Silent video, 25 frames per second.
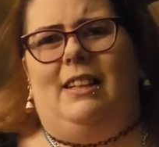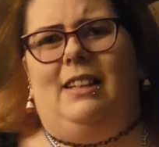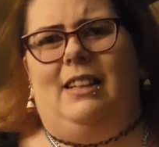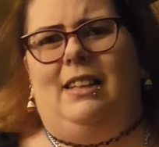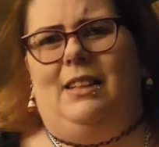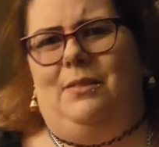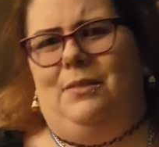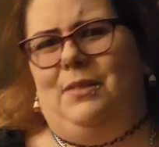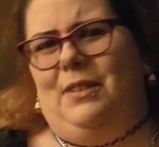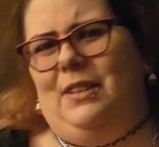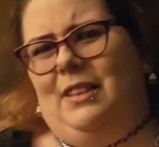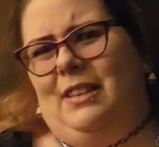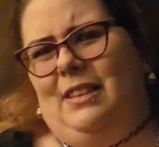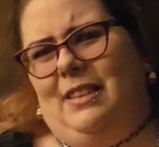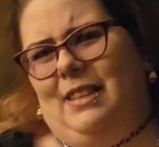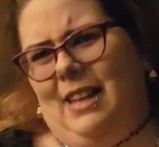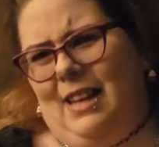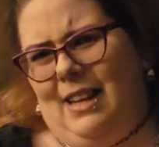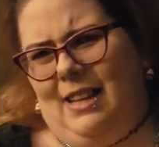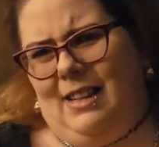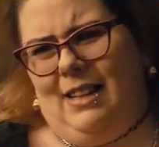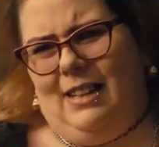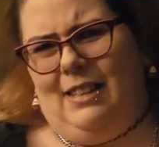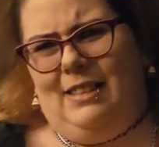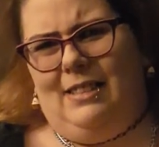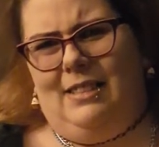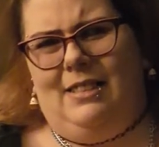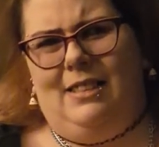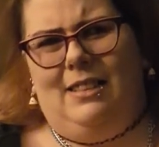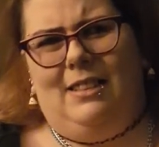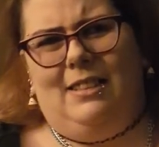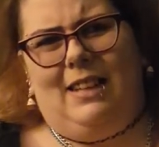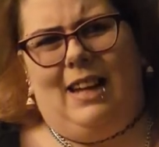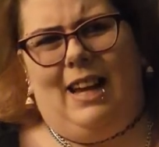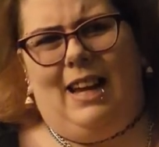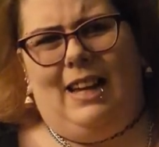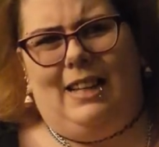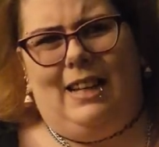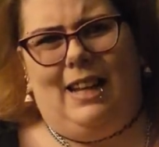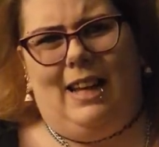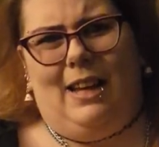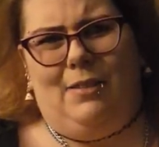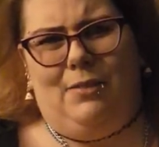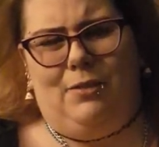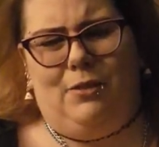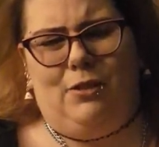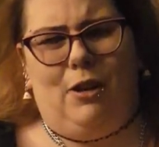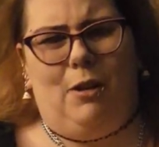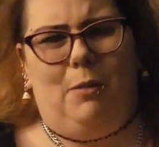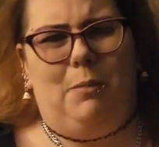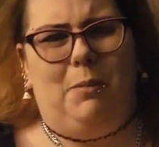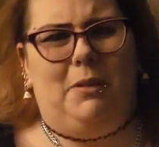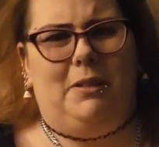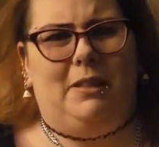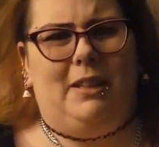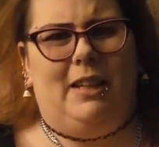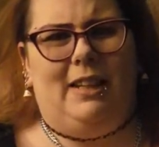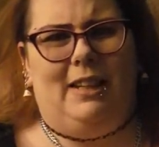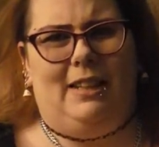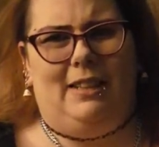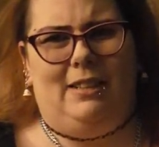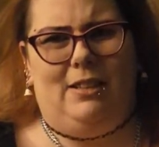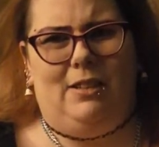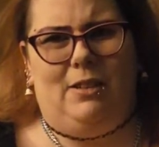and even then, I still kind of have trouble getting